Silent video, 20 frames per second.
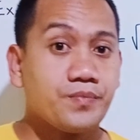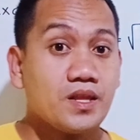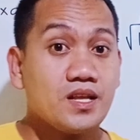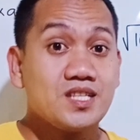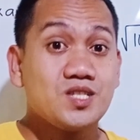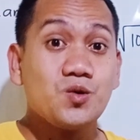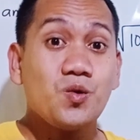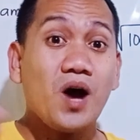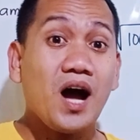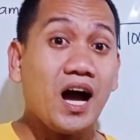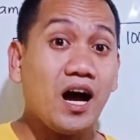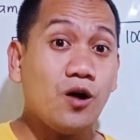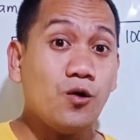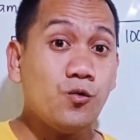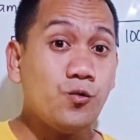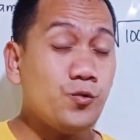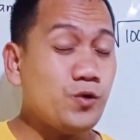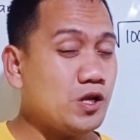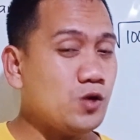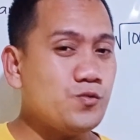So how
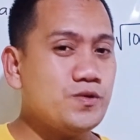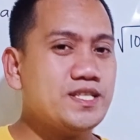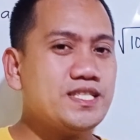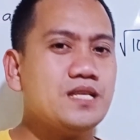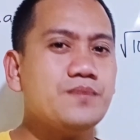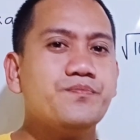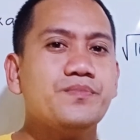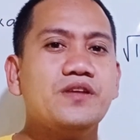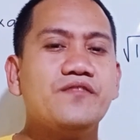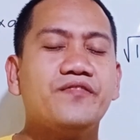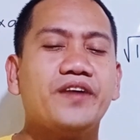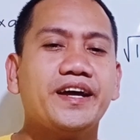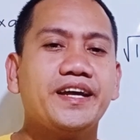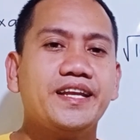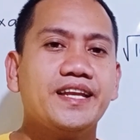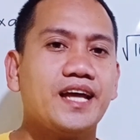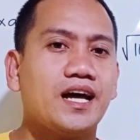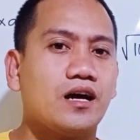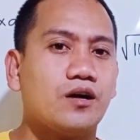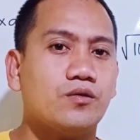will we simplify
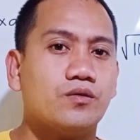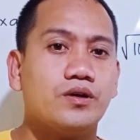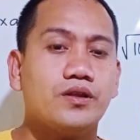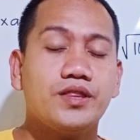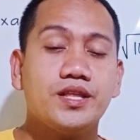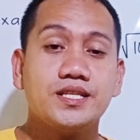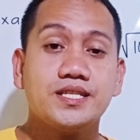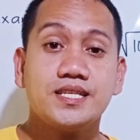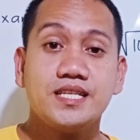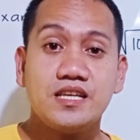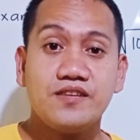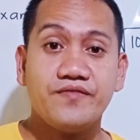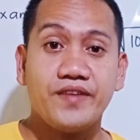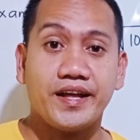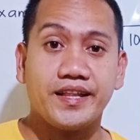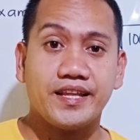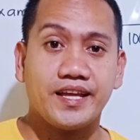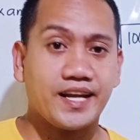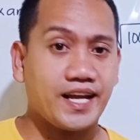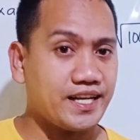now this
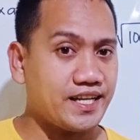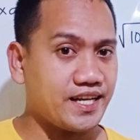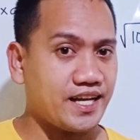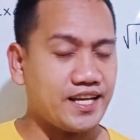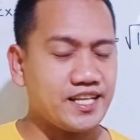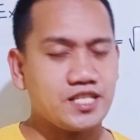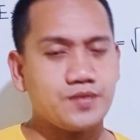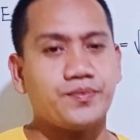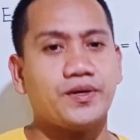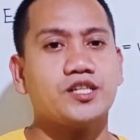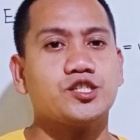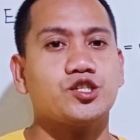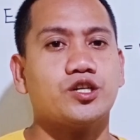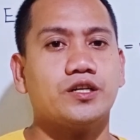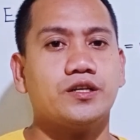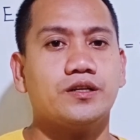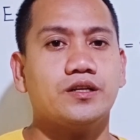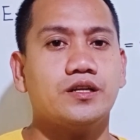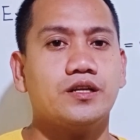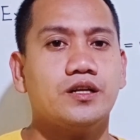given radical
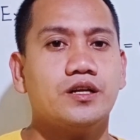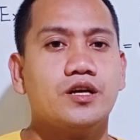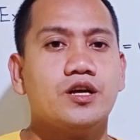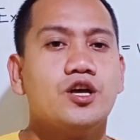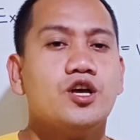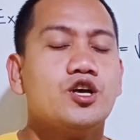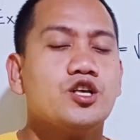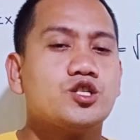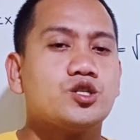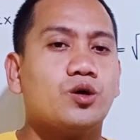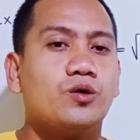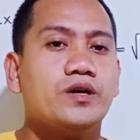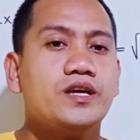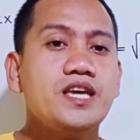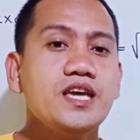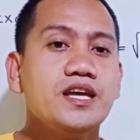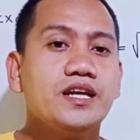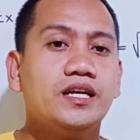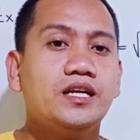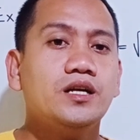expression? So
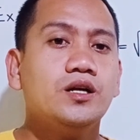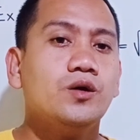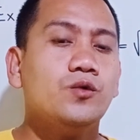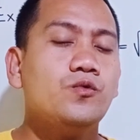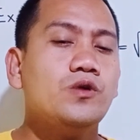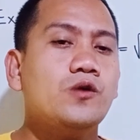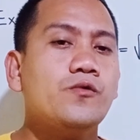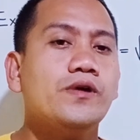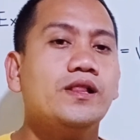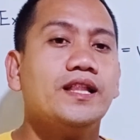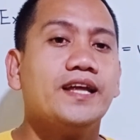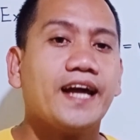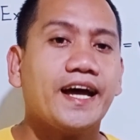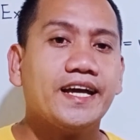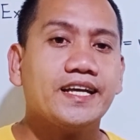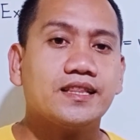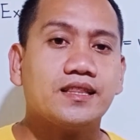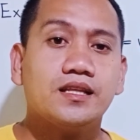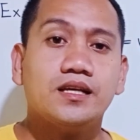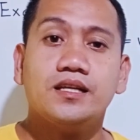here, we will
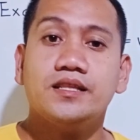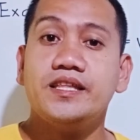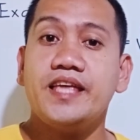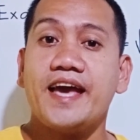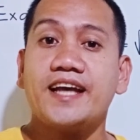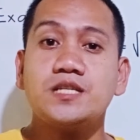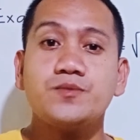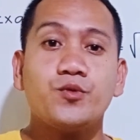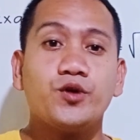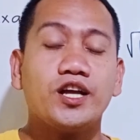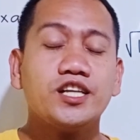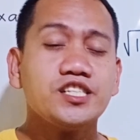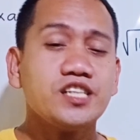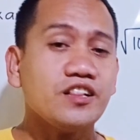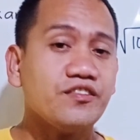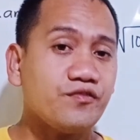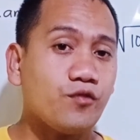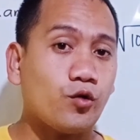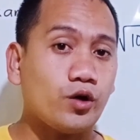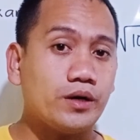write the exponential
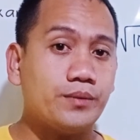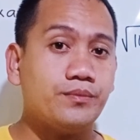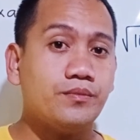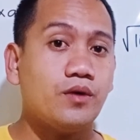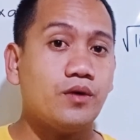form